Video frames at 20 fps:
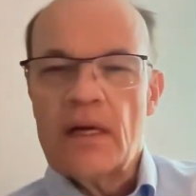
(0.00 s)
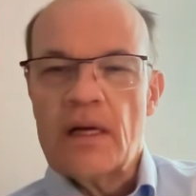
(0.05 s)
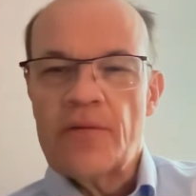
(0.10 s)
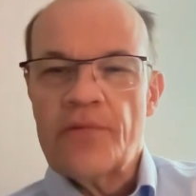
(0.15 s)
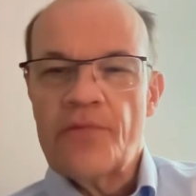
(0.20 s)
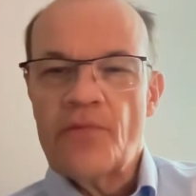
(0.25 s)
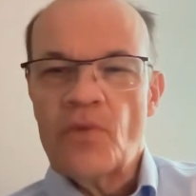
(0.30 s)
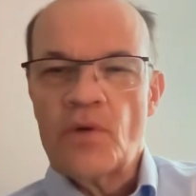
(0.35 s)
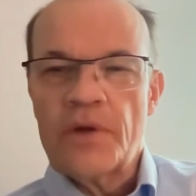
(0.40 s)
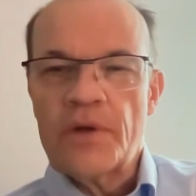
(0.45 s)

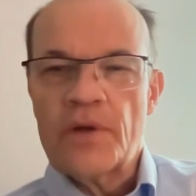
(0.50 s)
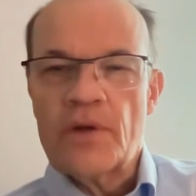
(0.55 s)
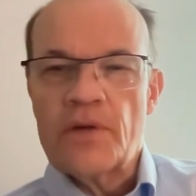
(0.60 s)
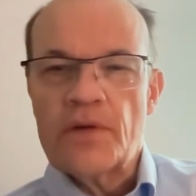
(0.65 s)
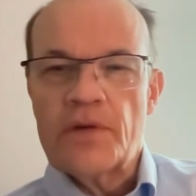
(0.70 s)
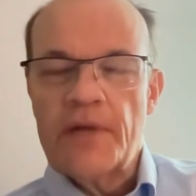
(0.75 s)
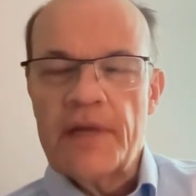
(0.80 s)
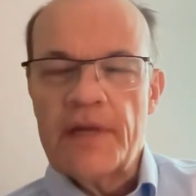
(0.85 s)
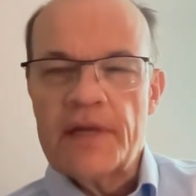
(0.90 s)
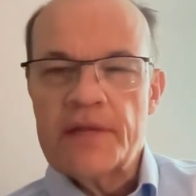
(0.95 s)
for your
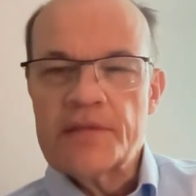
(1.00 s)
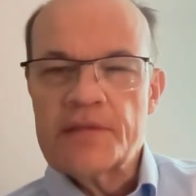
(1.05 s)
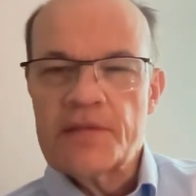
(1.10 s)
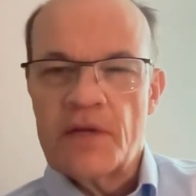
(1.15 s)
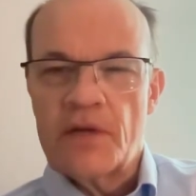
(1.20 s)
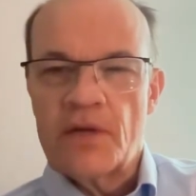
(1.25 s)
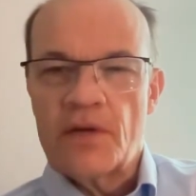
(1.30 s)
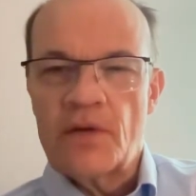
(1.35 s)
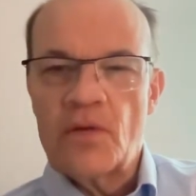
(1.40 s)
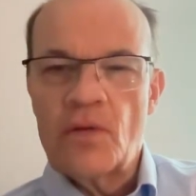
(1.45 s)

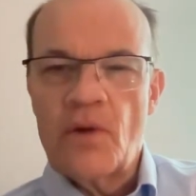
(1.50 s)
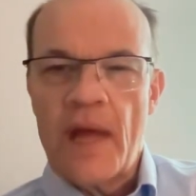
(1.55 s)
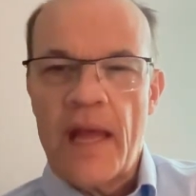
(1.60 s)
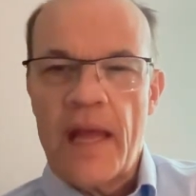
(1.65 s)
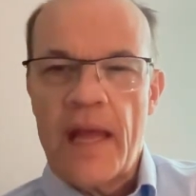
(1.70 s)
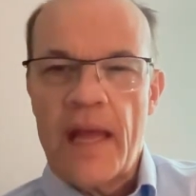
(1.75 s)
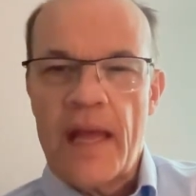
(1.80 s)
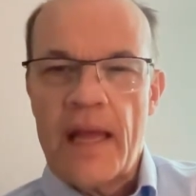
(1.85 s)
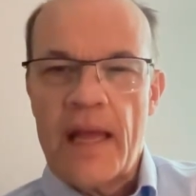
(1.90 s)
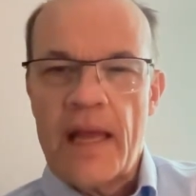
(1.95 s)
DSO,
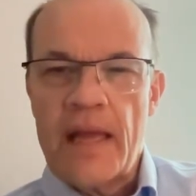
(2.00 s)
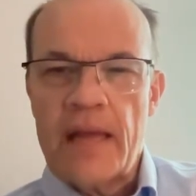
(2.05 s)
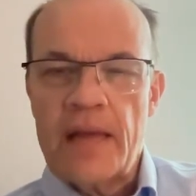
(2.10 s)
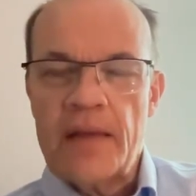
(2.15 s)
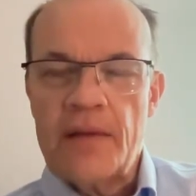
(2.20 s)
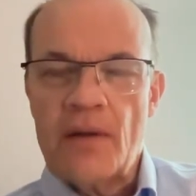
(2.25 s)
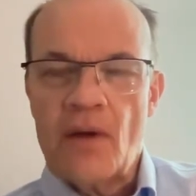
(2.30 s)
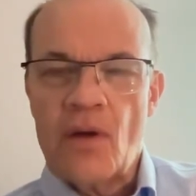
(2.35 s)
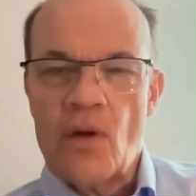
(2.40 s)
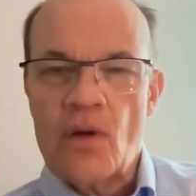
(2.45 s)

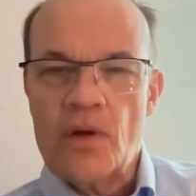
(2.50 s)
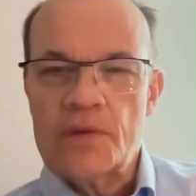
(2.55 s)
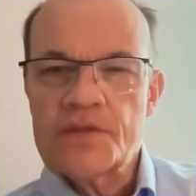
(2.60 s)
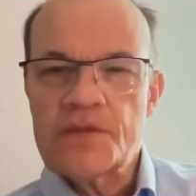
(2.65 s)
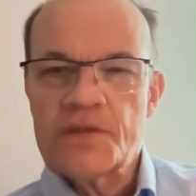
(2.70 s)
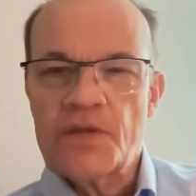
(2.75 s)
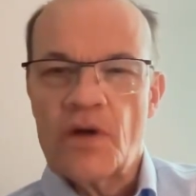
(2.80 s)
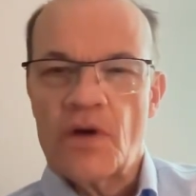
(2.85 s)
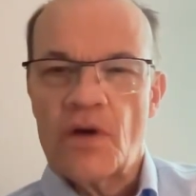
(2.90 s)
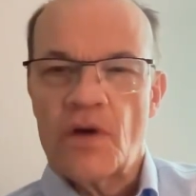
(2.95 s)
and
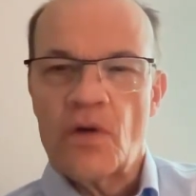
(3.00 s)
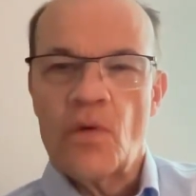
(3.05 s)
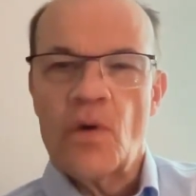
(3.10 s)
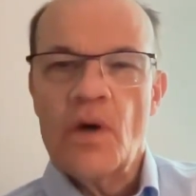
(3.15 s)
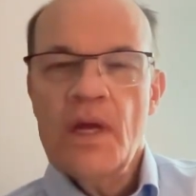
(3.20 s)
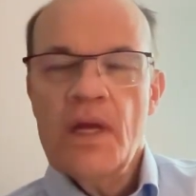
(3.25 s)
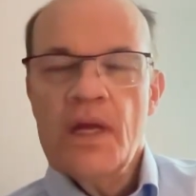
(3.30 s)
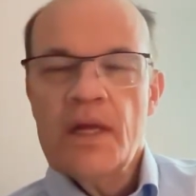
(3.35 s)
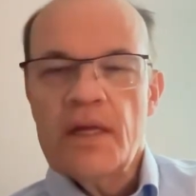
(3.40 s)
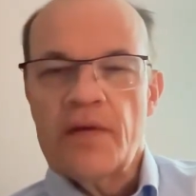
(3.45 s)
also
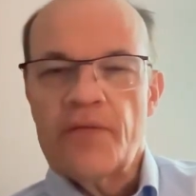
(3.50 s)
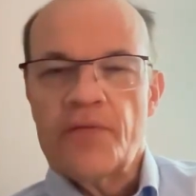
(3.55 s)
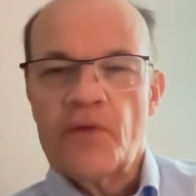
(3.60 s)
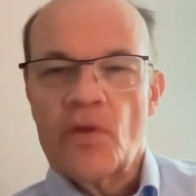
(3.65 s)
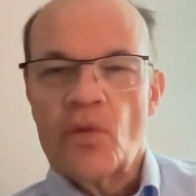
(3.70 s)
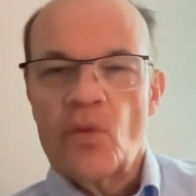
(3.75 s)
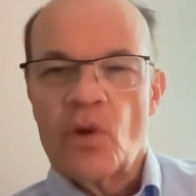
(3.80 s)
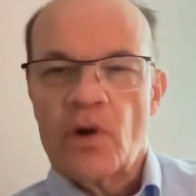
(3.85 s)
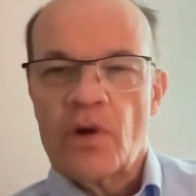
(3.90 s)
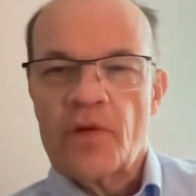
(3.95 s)
if you
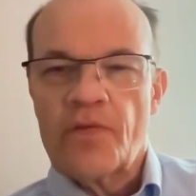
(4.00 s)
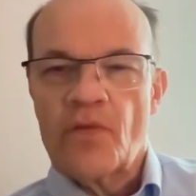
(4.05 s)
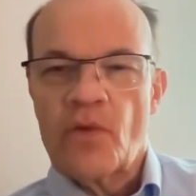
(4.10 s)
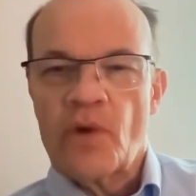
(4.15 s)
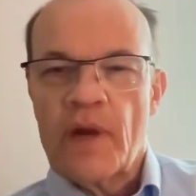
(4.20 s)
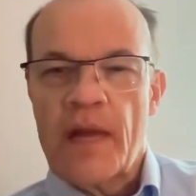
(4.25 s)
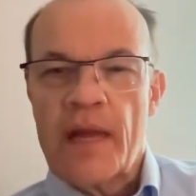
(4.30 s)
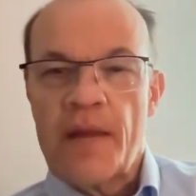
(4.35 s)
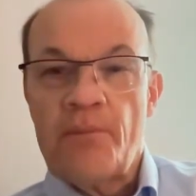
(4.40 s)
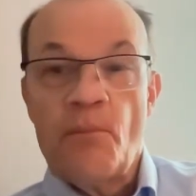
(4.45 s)
work for
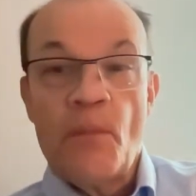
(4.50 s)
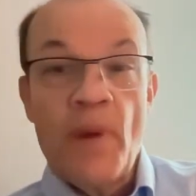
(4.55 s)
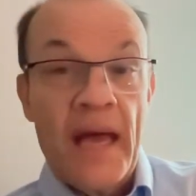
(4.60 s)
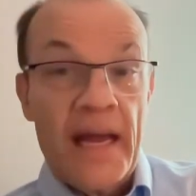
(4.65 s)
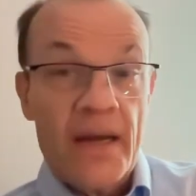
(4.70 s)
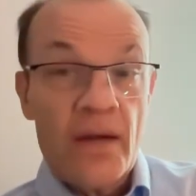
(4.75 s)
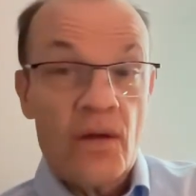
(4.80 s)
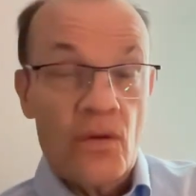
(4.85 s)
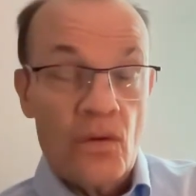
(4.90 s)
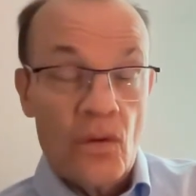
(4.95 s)
a
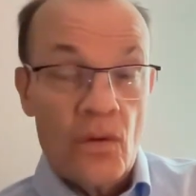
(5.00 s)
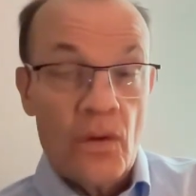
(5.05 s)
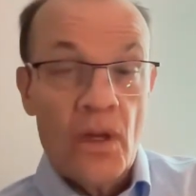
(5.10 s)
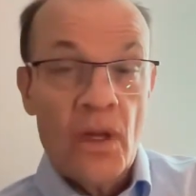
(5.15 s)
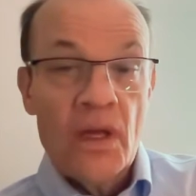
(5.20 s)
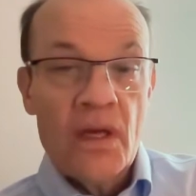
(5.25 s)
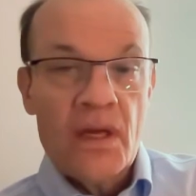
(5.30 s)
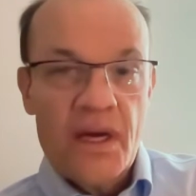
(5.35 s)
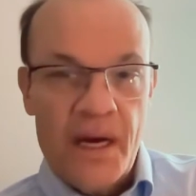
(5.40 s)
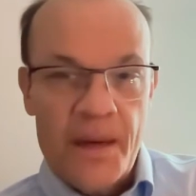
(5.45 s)
medical
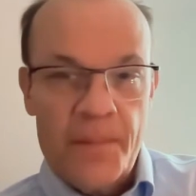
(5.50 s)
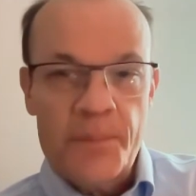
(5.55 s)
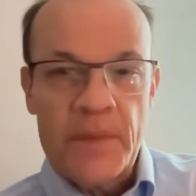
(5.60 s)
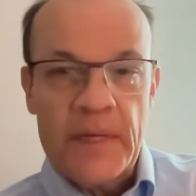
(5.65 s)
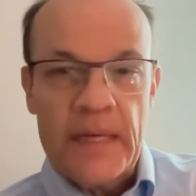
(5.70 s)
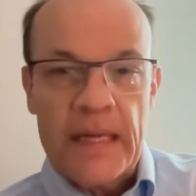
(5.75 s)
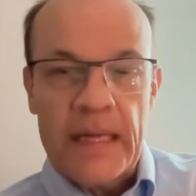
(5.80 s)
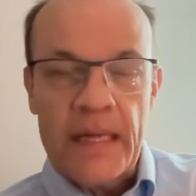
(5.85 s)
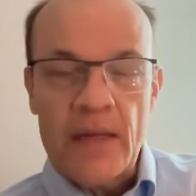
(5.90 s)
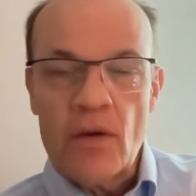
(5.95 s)

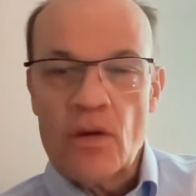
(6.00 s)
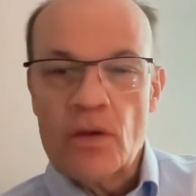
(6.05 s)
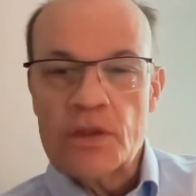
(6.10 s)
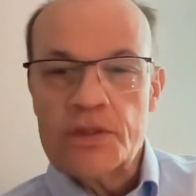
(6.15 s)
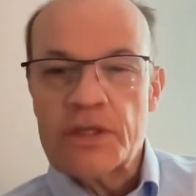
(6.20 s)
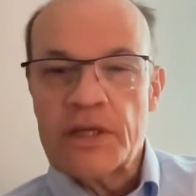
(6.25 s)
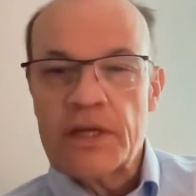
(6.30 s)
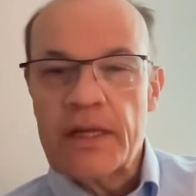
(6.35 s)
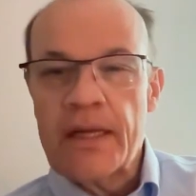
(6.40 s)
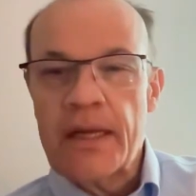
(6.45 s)
company,
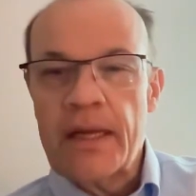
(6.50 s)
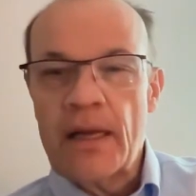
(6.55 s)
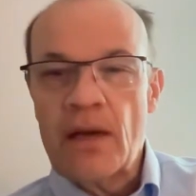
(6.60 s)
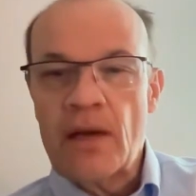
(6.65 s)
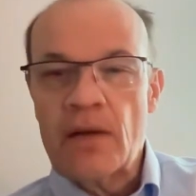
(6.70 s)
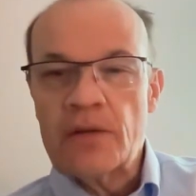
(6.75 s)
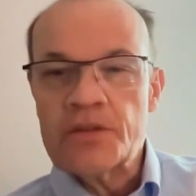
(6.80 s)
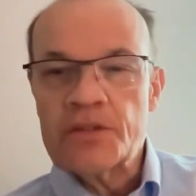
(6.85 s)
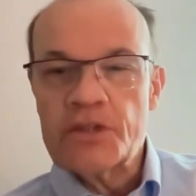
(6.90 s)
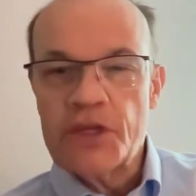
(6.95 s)
urgent
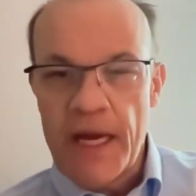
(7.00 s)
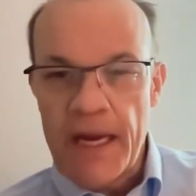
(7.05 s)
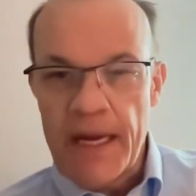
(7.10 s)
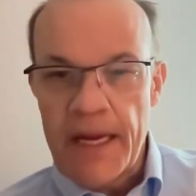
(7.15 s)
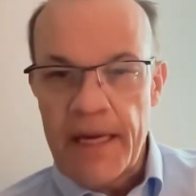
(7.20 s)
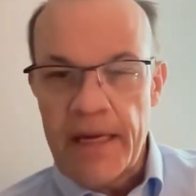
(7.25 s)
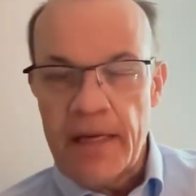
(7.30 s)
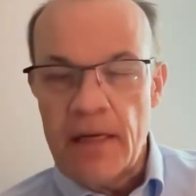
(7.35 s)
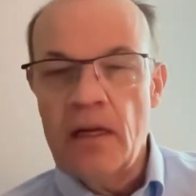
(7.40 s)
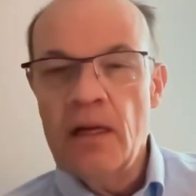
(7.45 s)
care
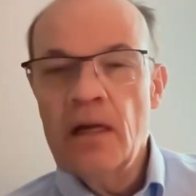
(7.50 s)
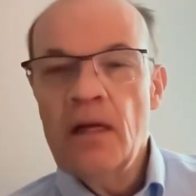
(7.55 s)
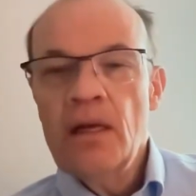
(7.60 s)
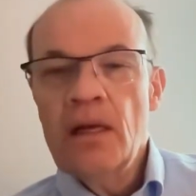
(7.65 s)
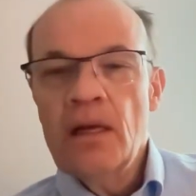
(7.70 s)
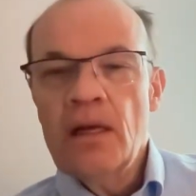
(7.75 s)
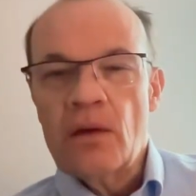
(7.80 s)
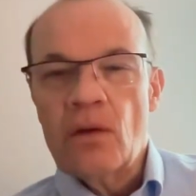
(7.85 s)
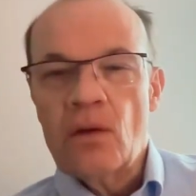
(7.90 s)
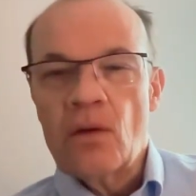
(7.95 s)
chain,
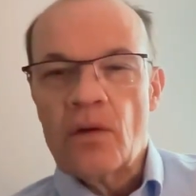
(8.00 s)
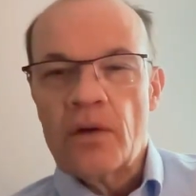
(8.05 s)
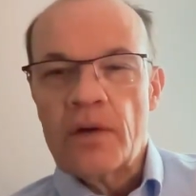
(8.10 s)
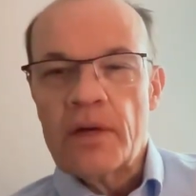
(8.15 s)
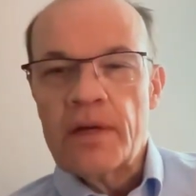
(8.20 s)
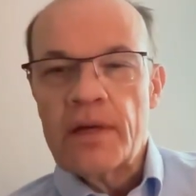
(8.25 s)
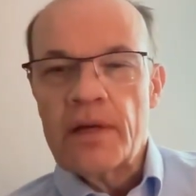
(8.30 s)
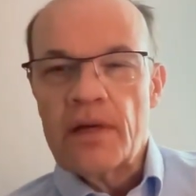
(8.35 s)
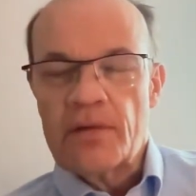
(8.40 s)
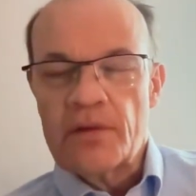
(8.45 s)
or
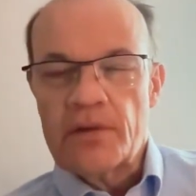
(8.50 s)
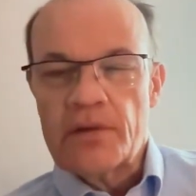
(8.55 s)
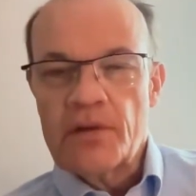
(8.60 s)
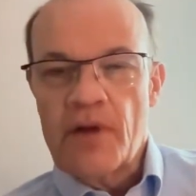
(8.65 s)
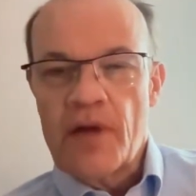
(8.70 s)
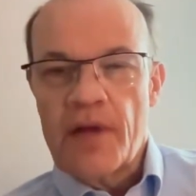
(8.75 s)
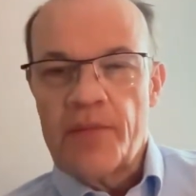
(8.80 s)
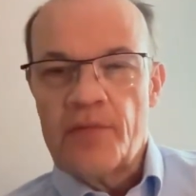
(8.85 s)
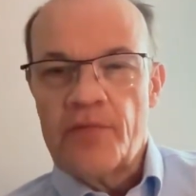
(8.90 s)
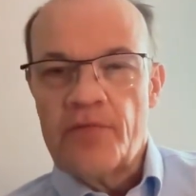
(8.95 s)
any other
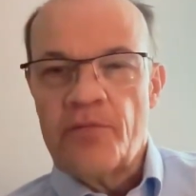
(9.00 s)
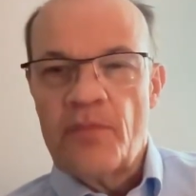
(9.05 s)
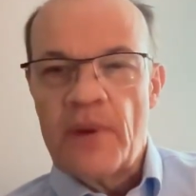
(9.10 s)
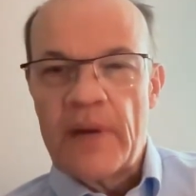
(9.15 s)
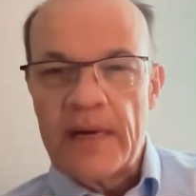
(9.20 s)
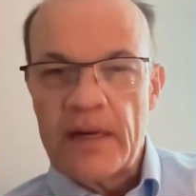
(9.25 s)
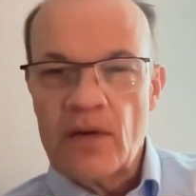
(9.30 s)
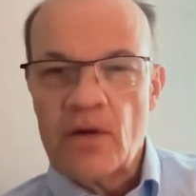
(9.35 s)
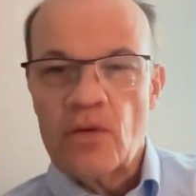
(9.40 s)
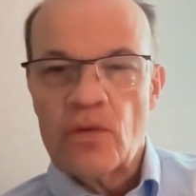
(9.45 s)
type of
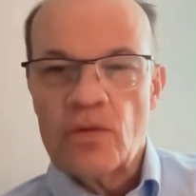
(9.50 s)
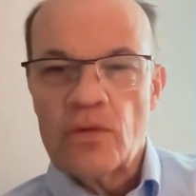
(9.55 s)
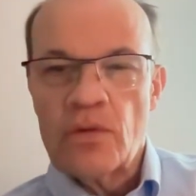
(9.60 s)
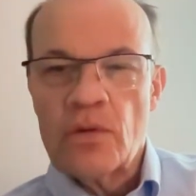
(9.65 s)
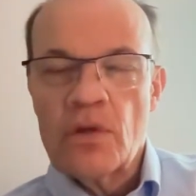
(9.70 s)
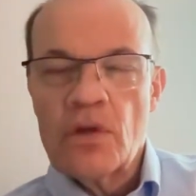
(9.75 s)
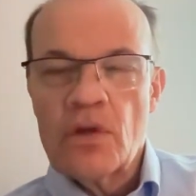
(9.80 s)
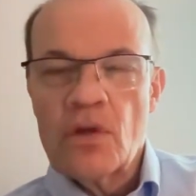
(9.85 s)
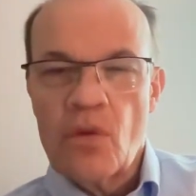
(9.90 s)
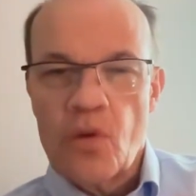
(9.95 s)
medical
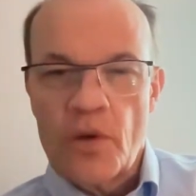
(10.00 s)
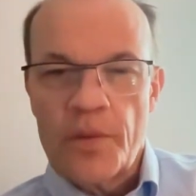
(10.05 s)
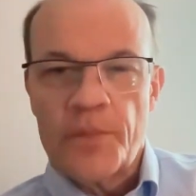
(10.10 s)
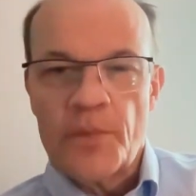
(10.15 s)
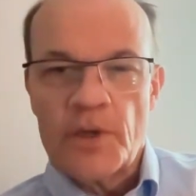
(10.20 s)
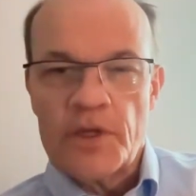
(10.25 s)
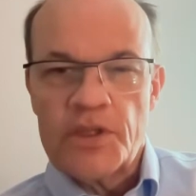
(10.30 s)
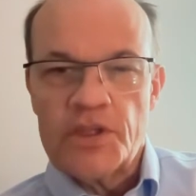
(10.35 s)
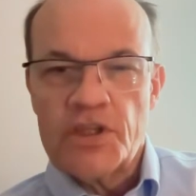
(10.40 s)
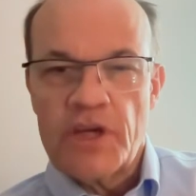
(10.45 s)

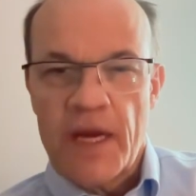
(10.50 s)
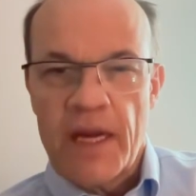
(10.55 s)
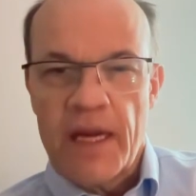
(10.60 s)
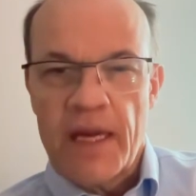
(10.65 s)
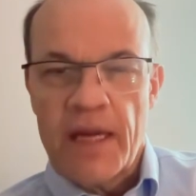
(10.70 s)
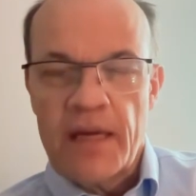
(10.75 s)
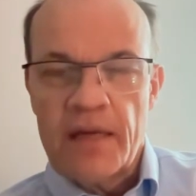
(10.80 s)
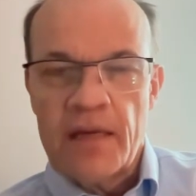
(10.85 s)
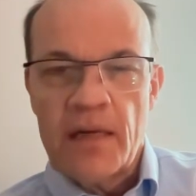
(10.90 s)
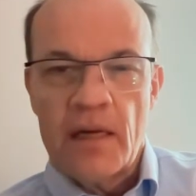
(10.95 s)
corporate
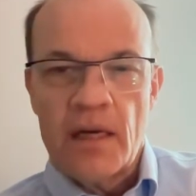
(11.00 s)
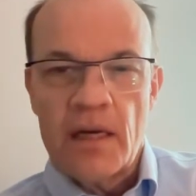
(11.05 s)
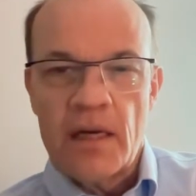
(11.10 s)
chain,